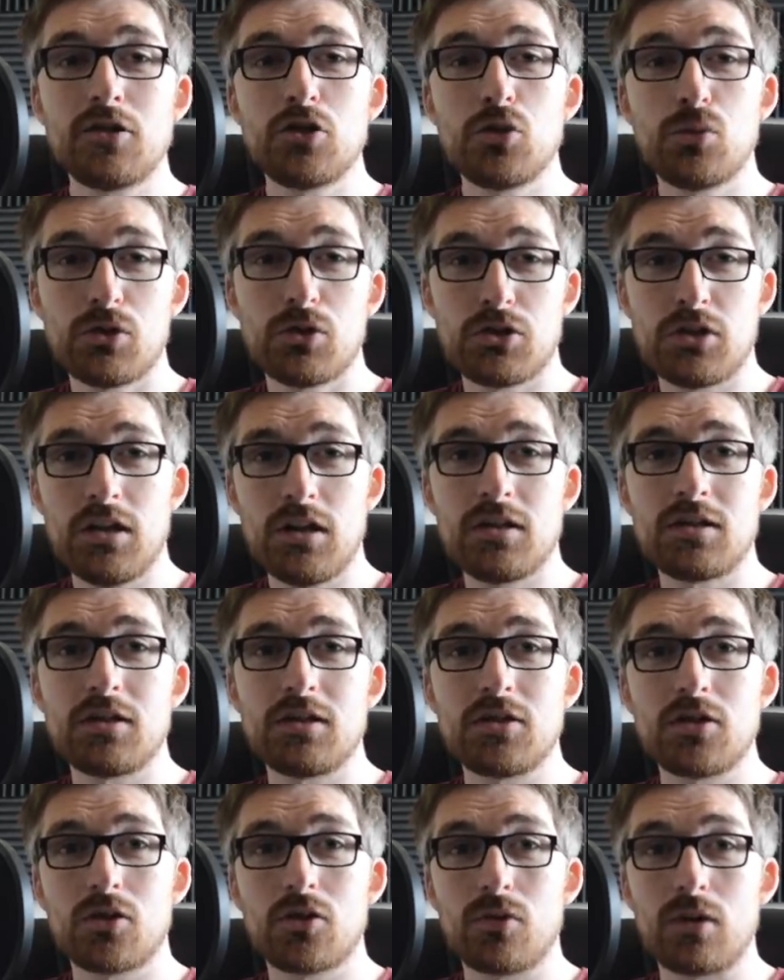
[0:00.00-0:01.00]
and to a
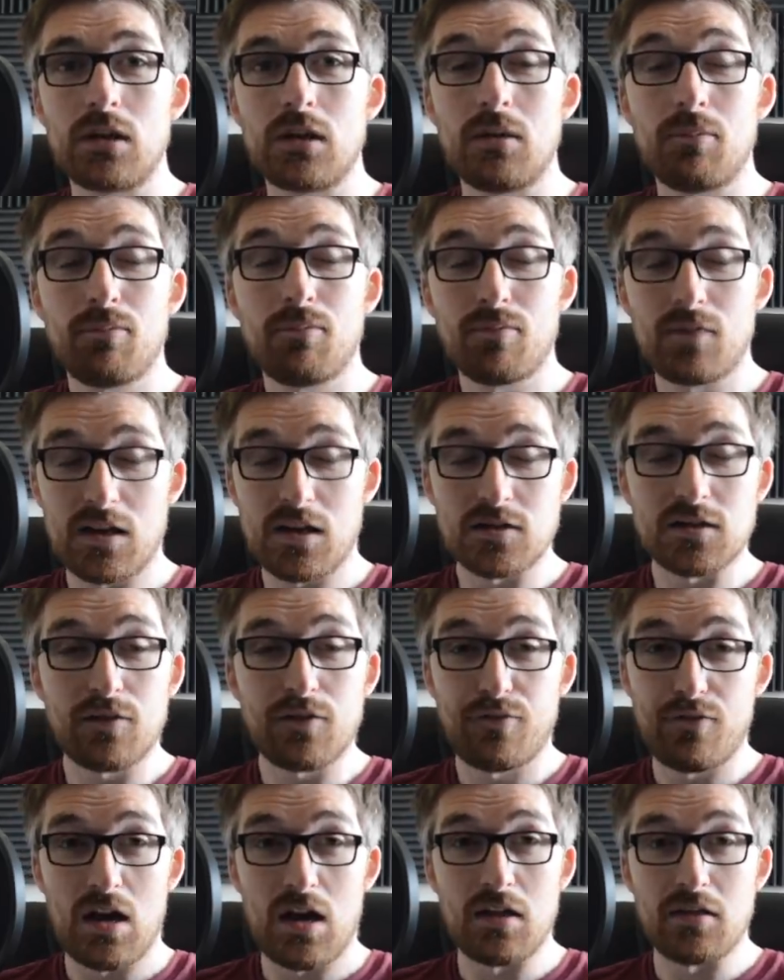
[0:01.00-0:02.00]
certain degree that's
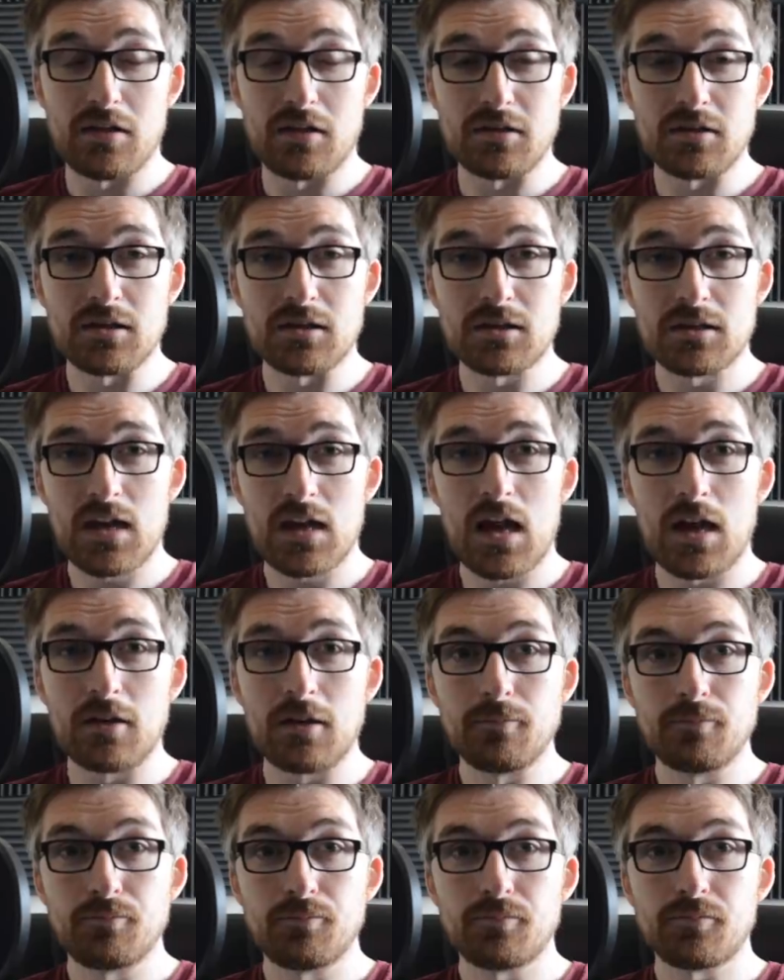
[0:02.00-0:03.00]
a fair thing to
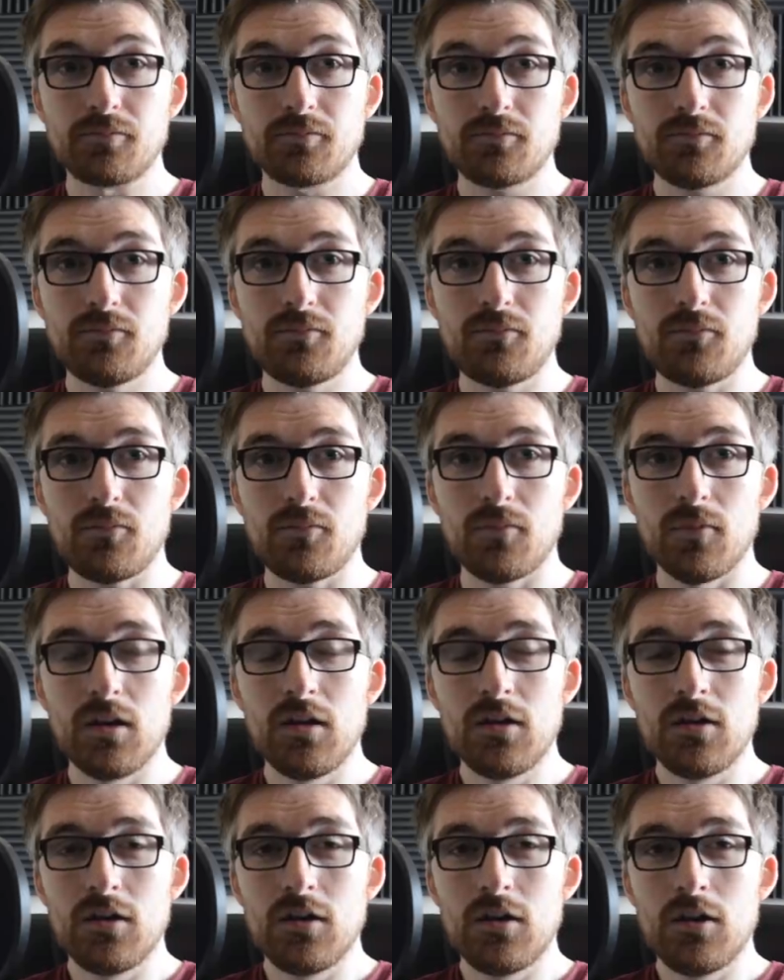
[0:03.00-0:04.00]
say.
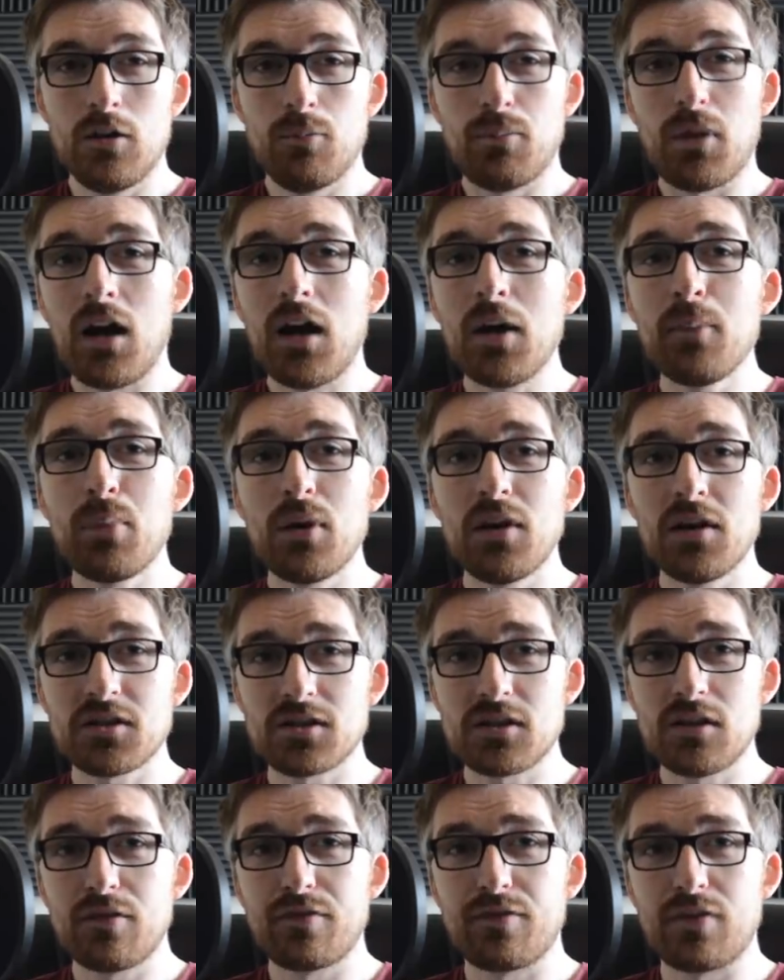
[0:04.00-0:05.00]
But I
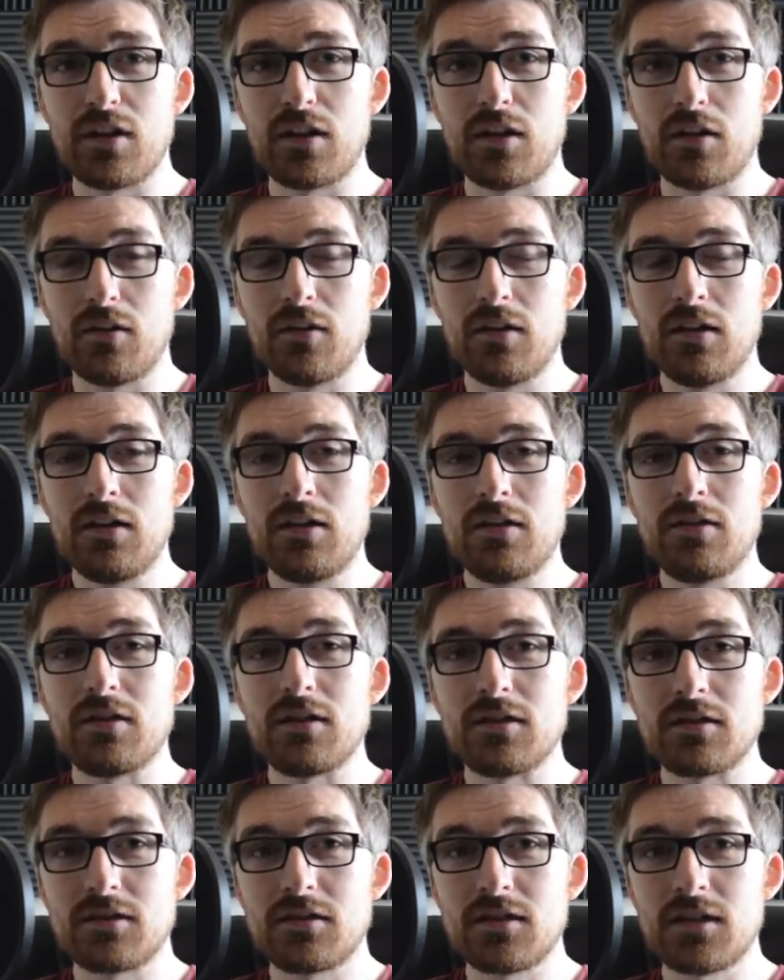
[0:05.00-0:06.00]
personally feel
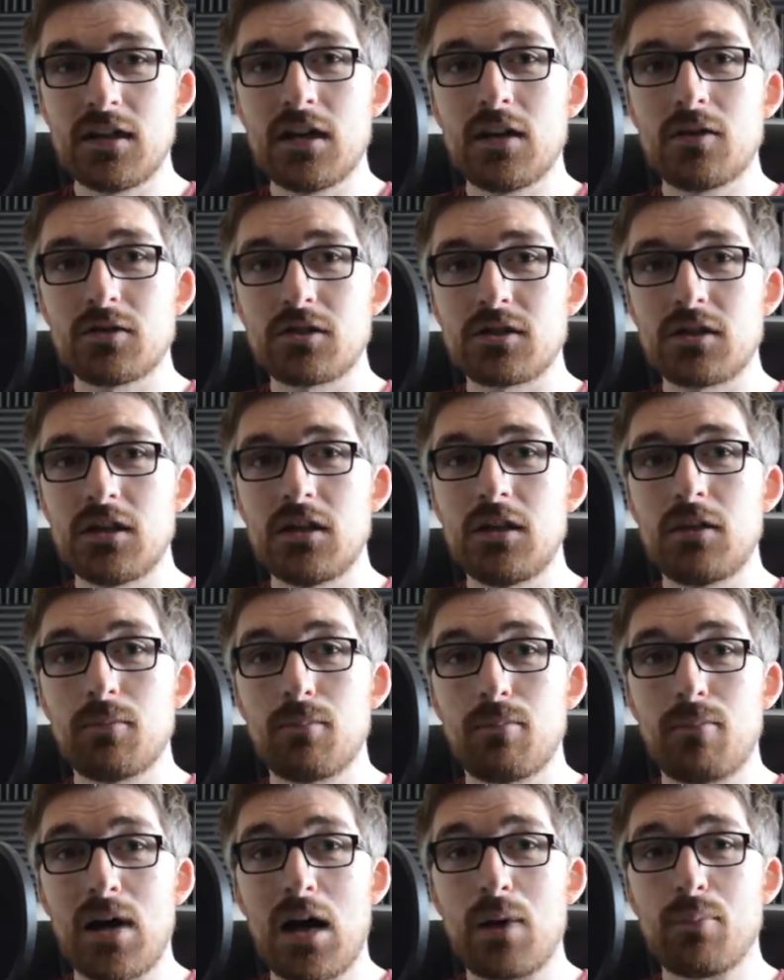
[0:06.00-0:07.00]
that
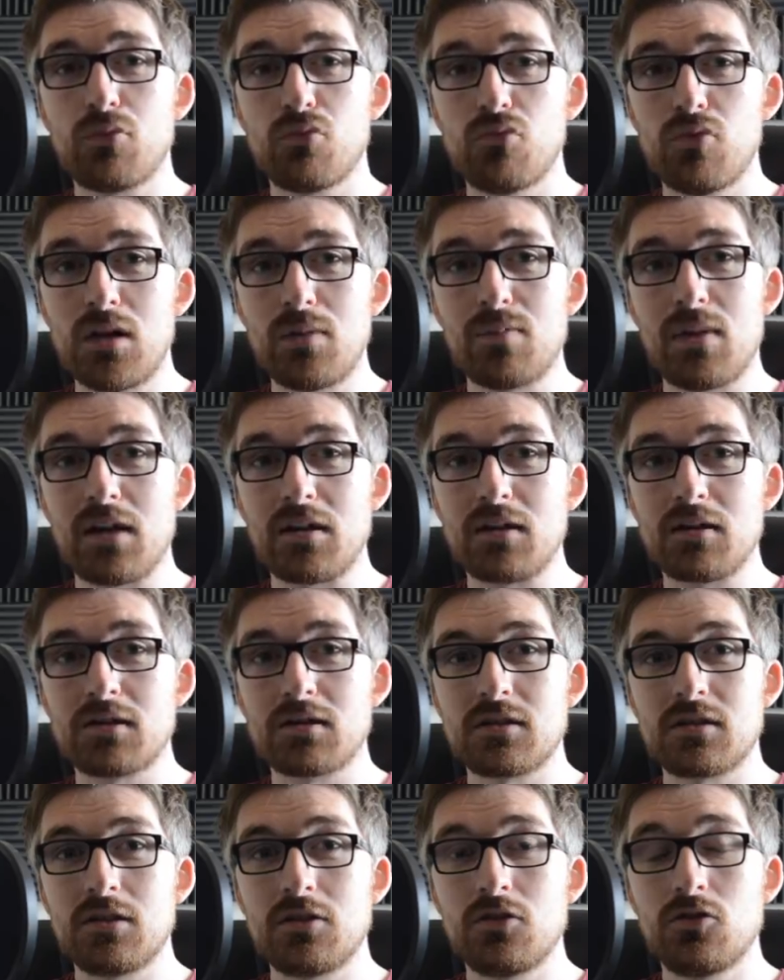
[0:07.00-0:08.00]
DLC map
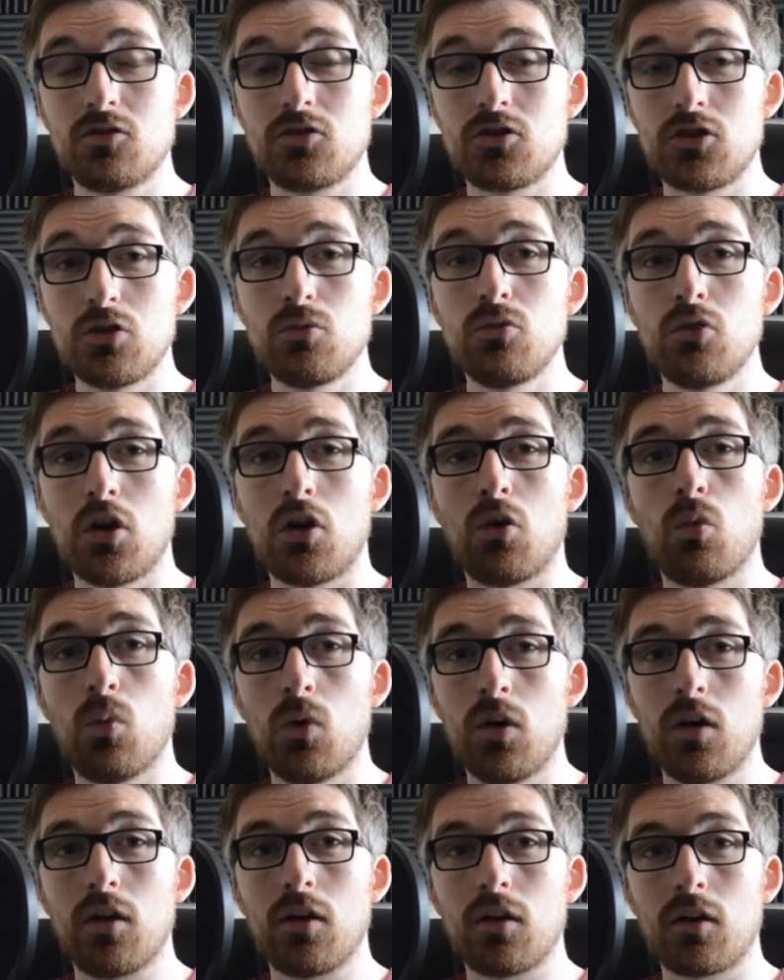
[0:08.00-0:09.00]
remakes do not
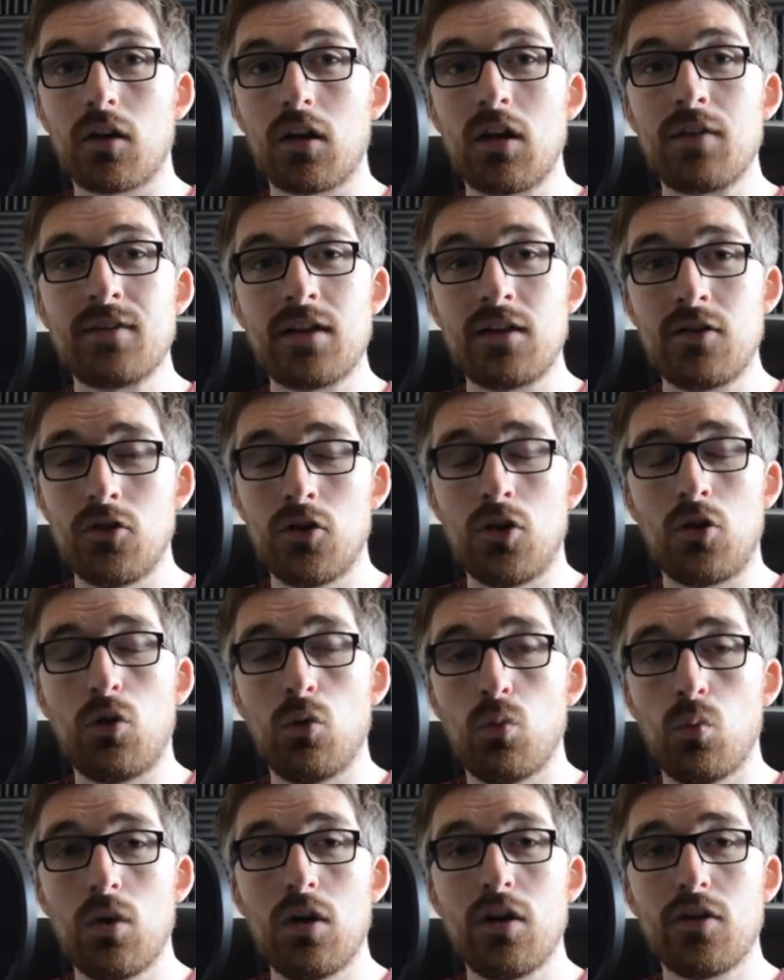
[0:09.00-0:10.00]
work, and they're
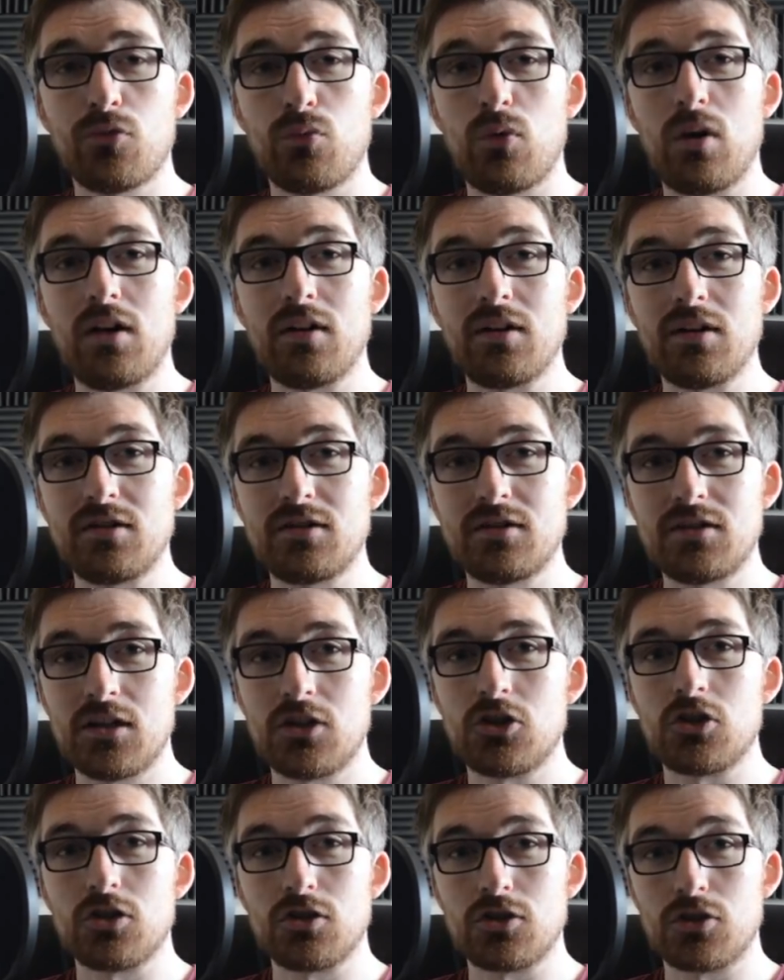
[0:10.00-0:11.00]
not a worthwhile
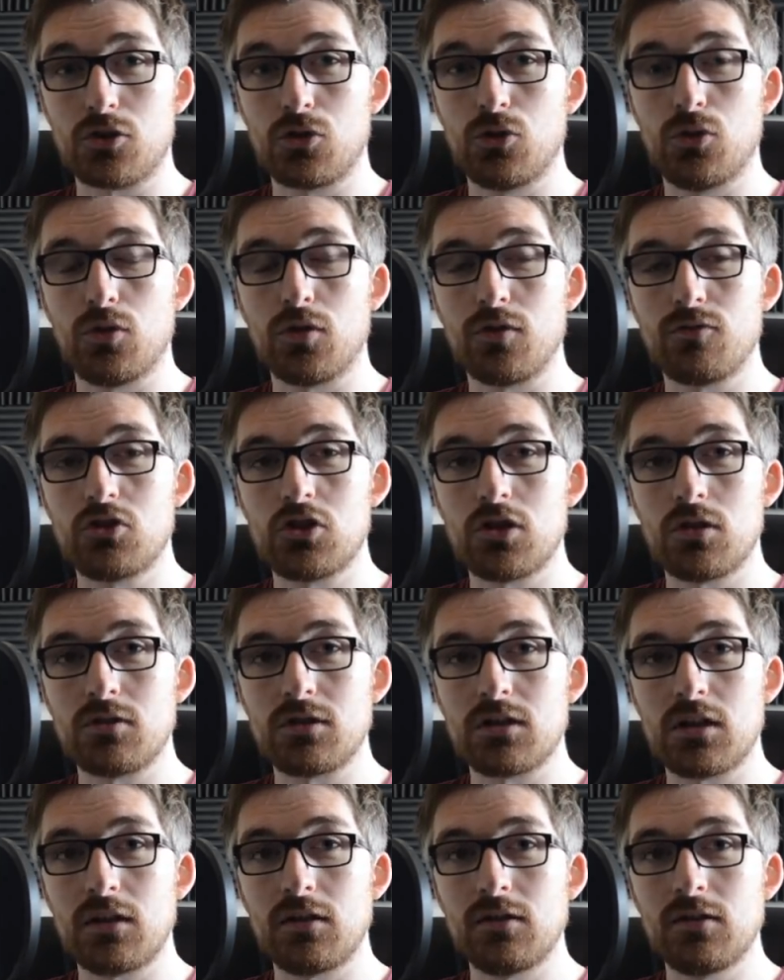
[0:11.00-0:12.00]
addition to Call of
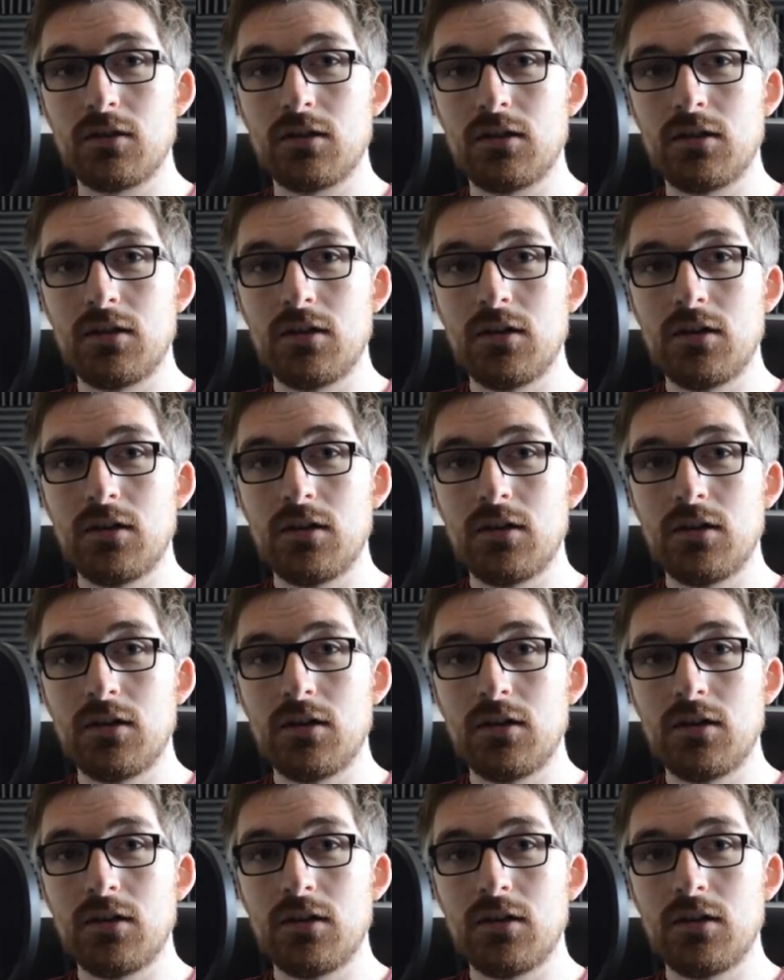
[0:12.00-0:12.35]
Duty.